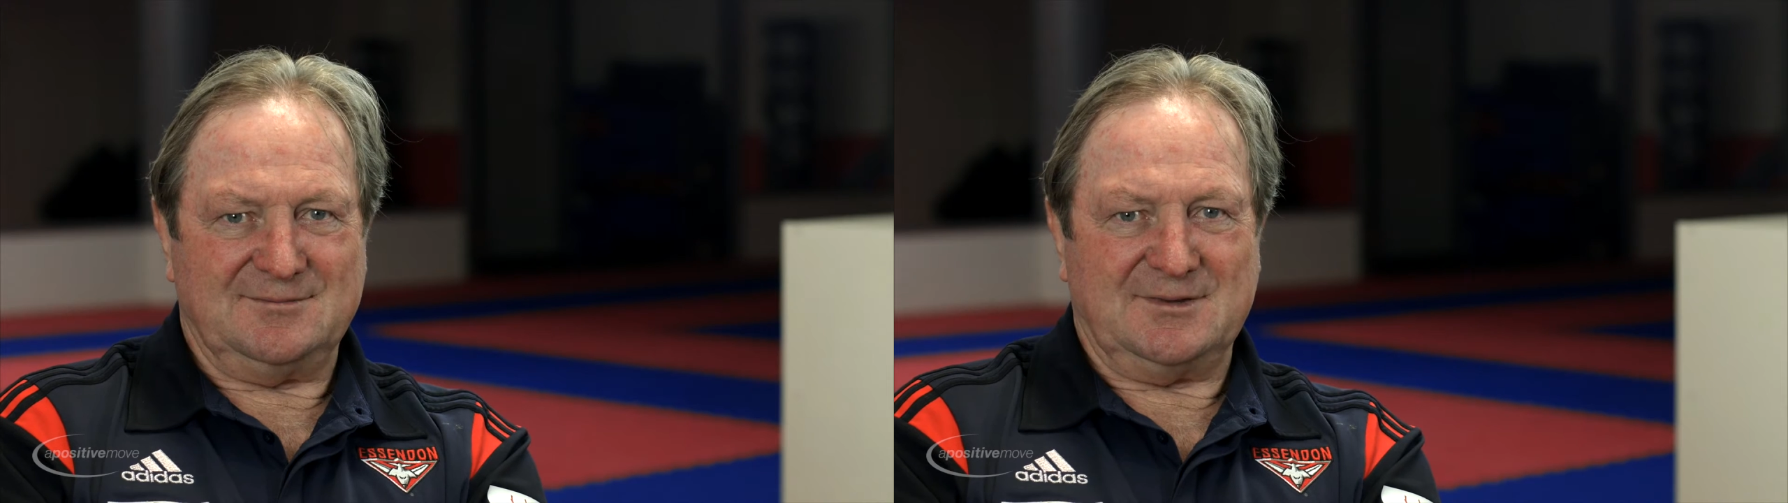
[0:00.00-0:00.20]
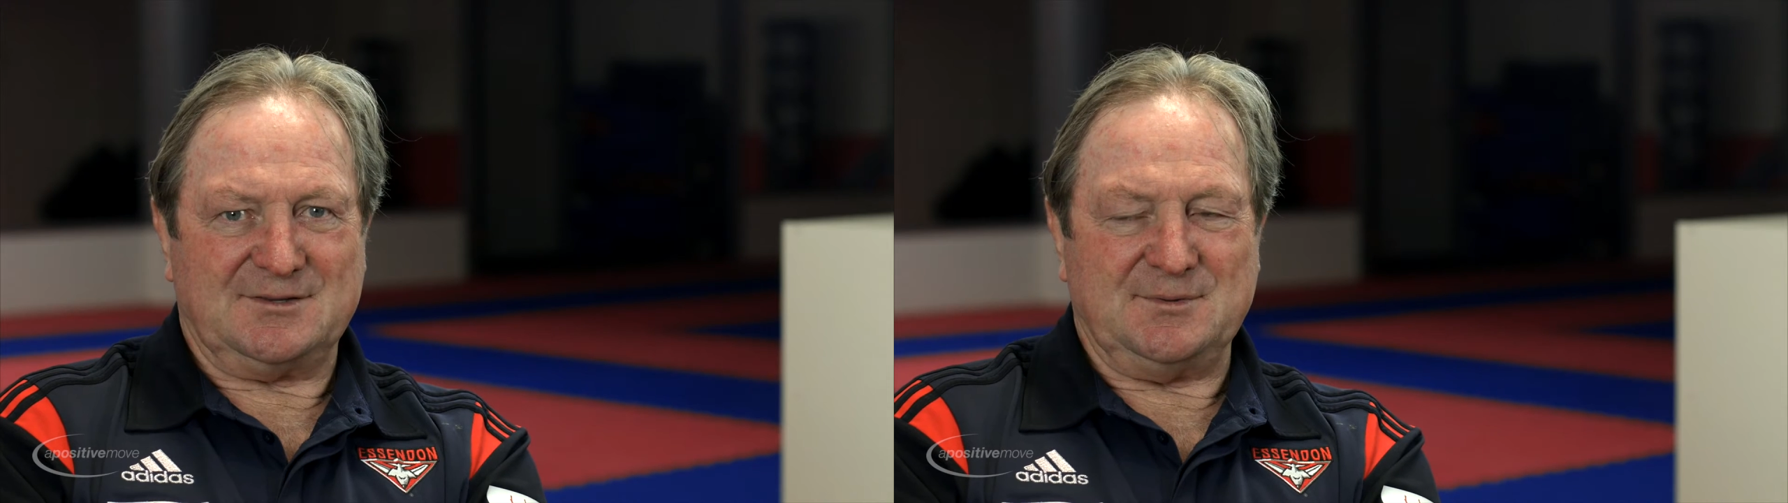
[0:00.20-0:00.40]

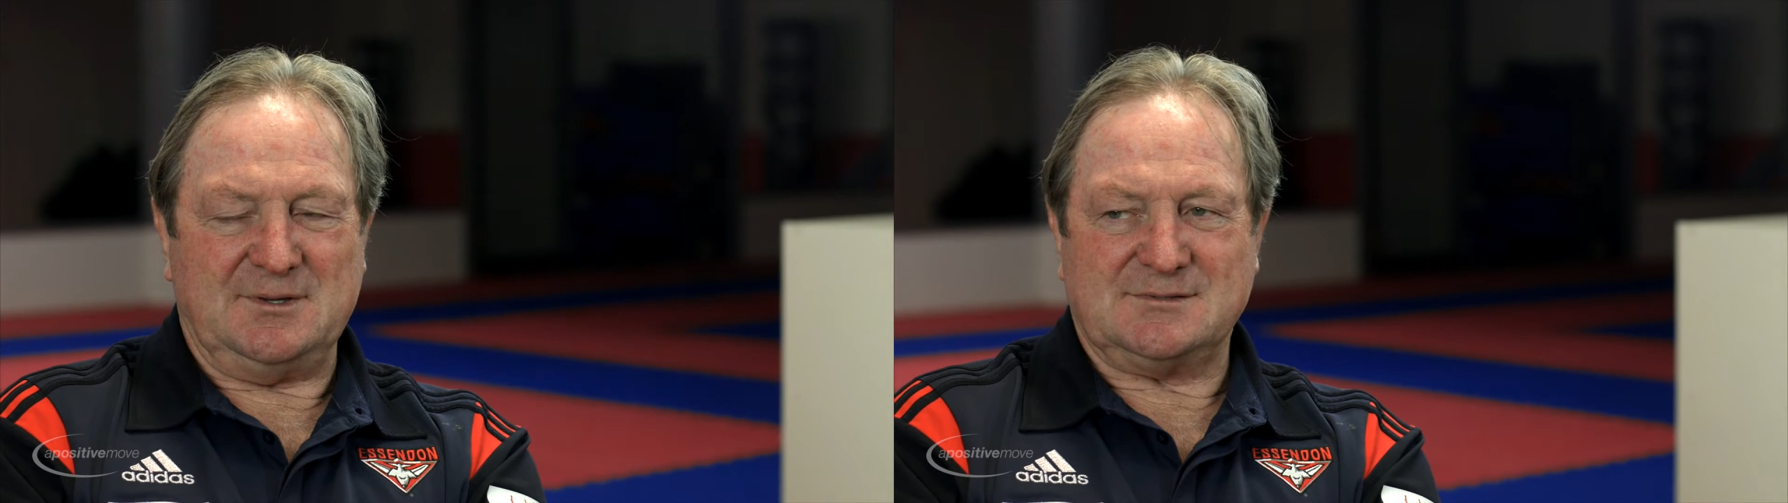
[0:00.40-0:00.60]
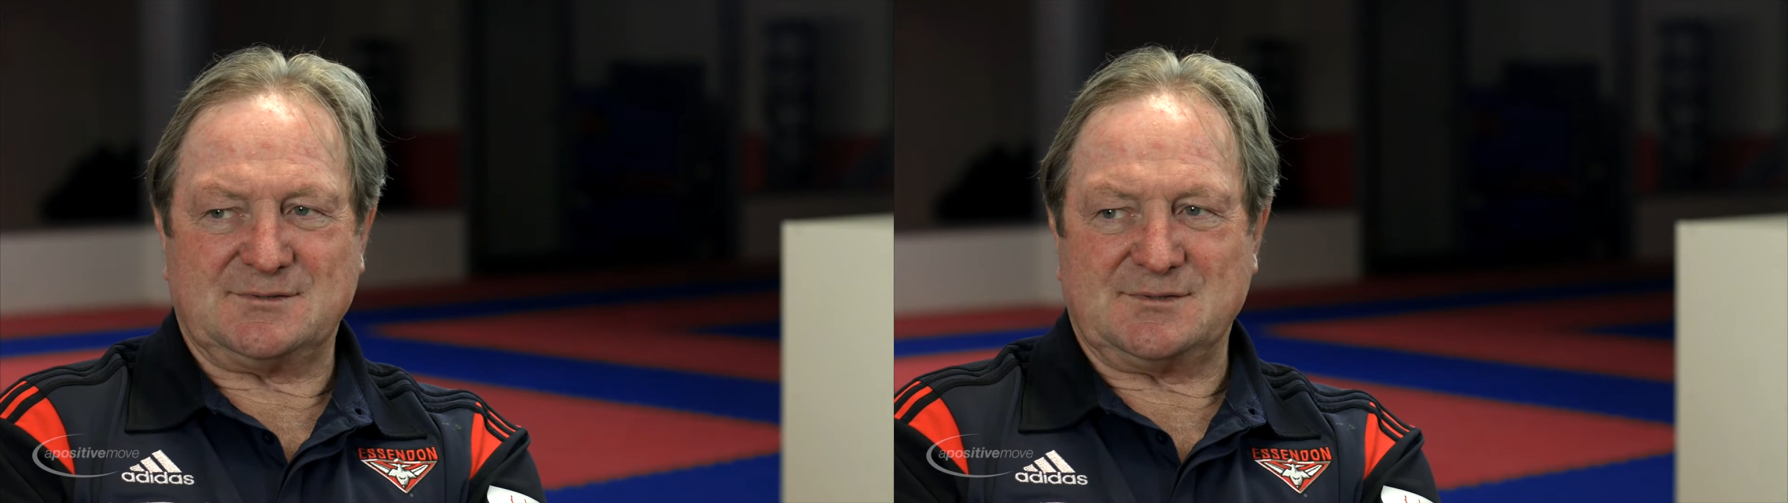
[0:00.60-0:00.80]
That
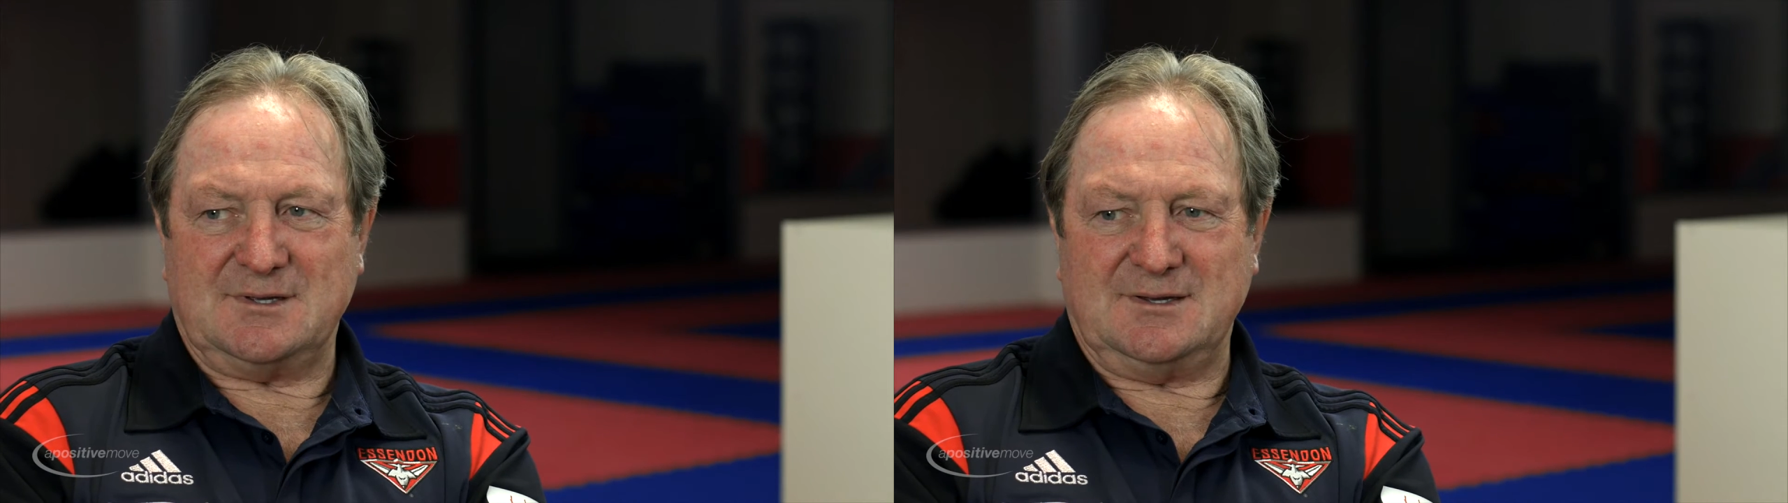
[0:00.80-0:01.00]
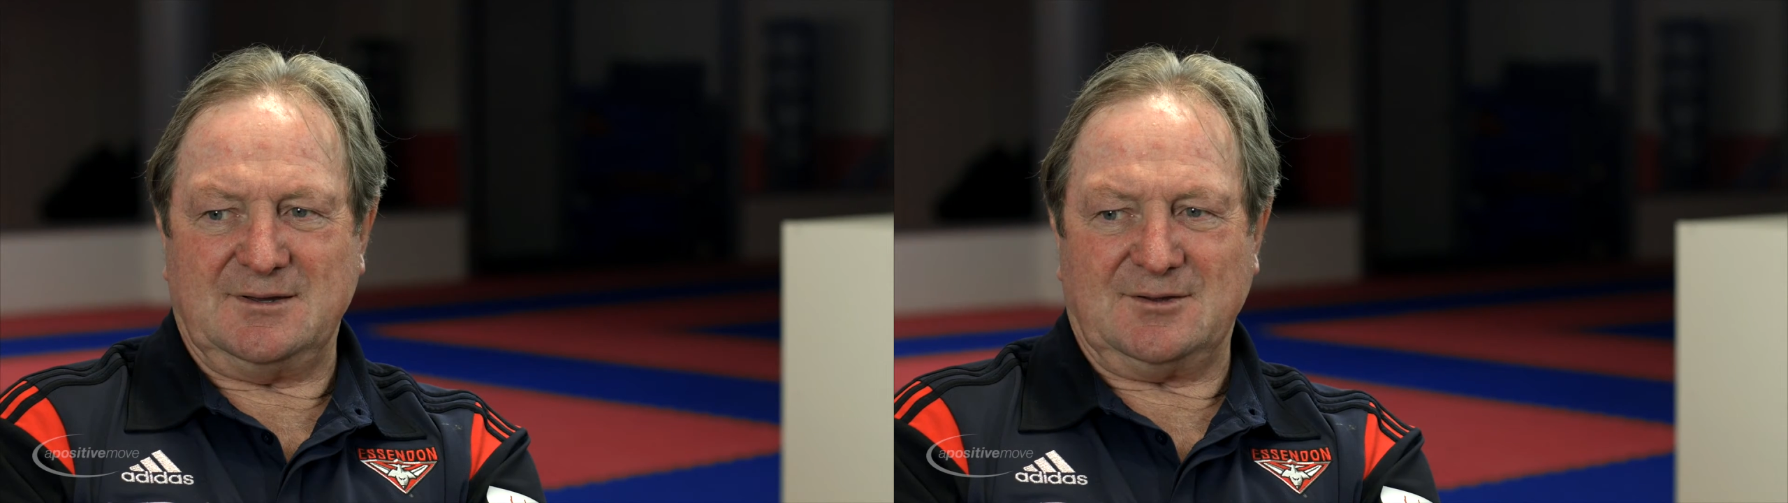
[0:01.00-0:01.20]
is
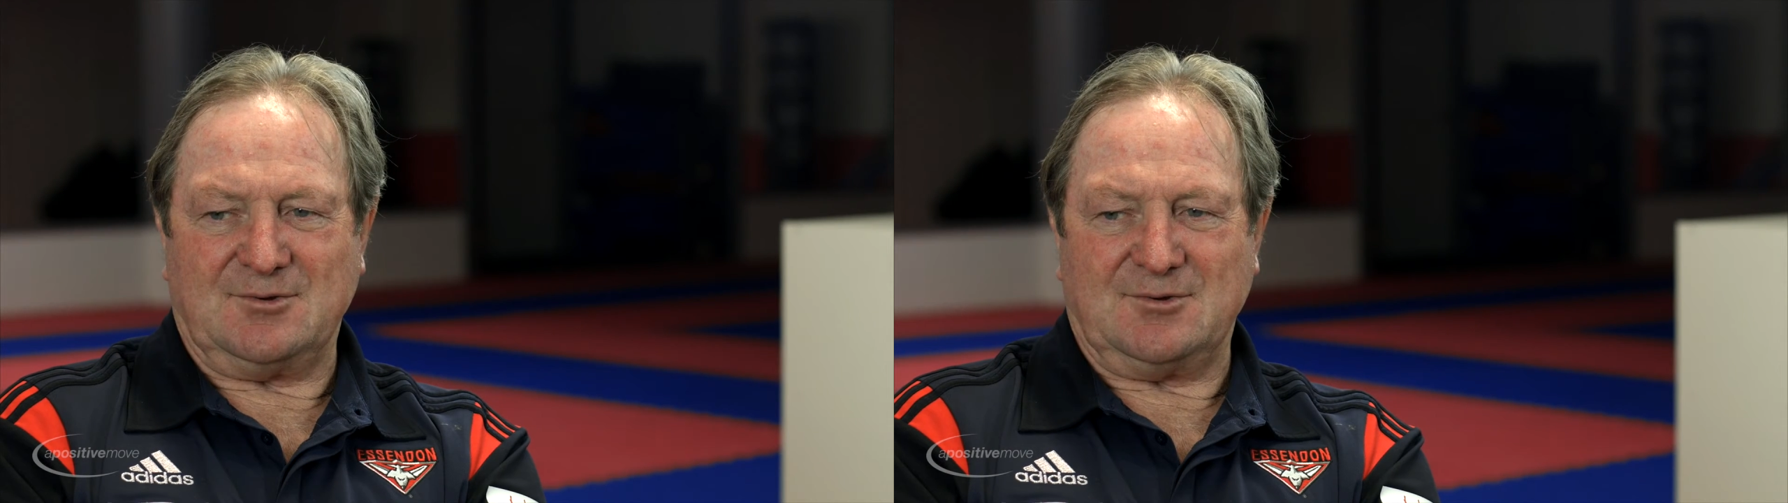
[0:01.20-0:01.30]
a